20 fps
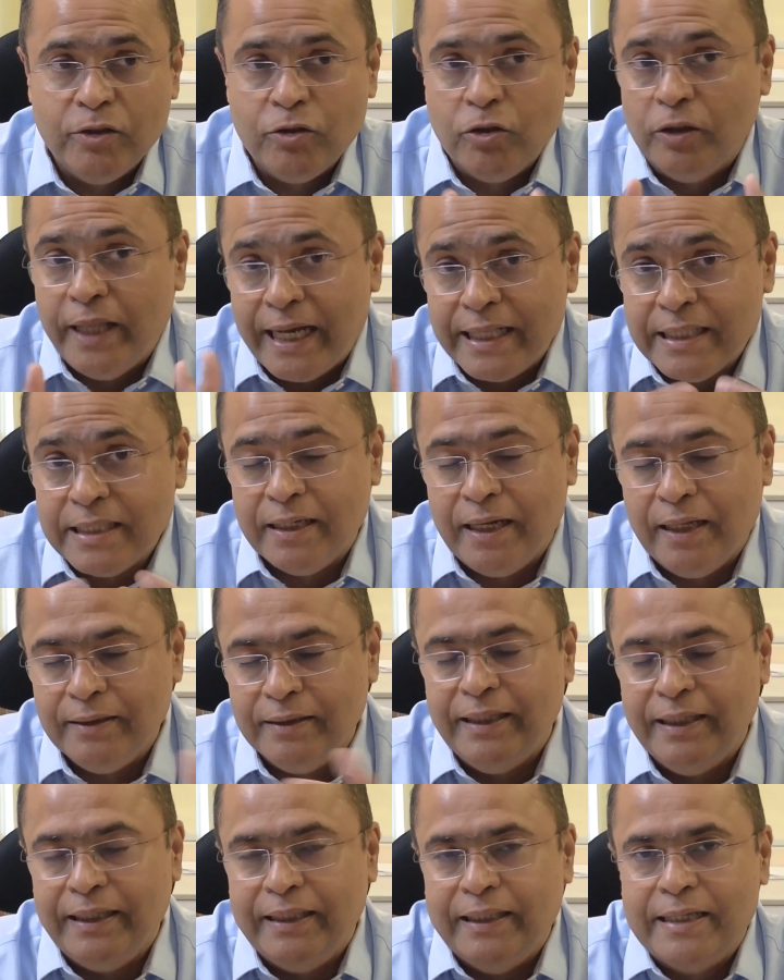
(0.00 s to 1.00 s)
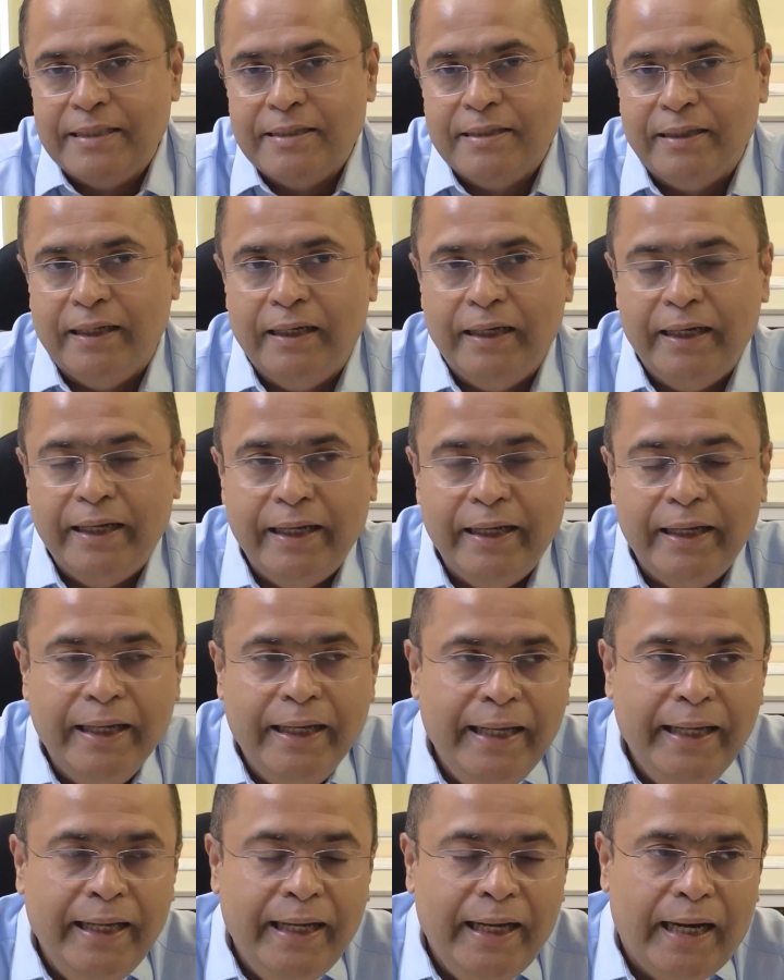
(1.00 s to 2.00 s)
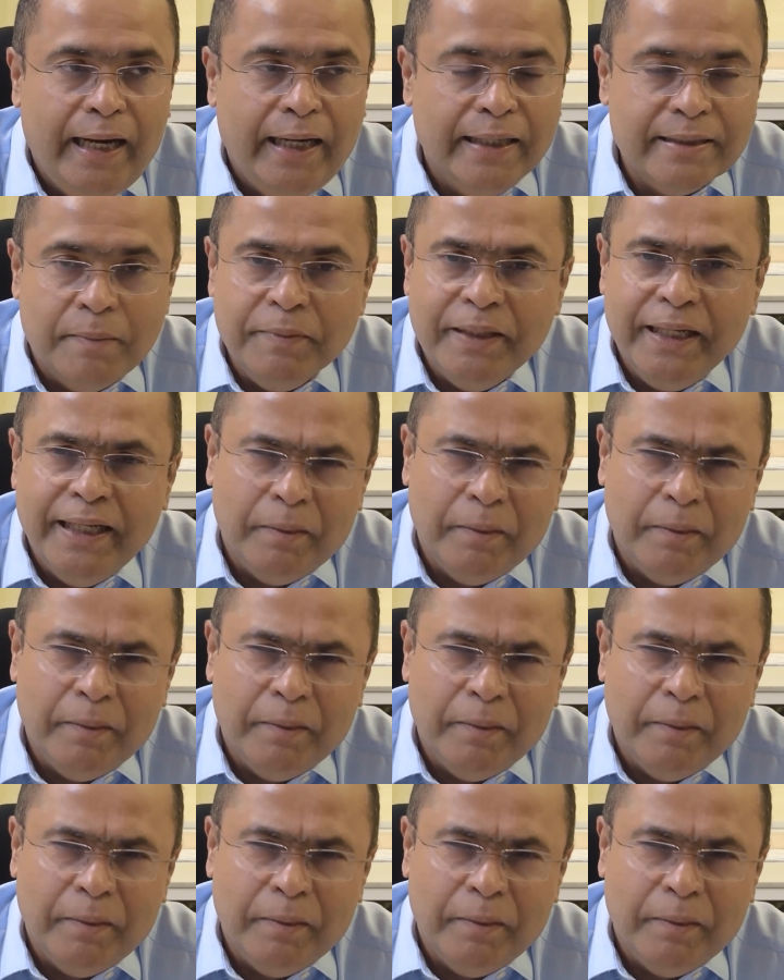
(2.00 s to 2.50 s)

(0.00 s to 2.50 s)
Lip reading: So that's another thing that's really something